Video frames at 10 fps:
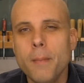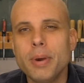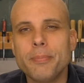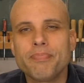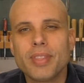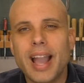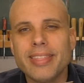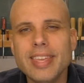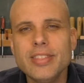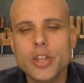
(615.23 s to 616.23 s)
but I
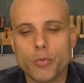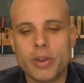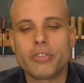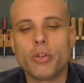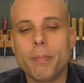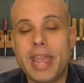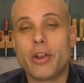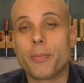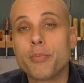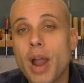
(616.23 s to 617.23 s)
think the original
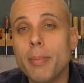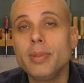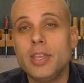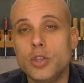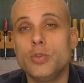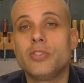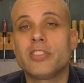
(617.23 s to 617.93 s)
maker probably used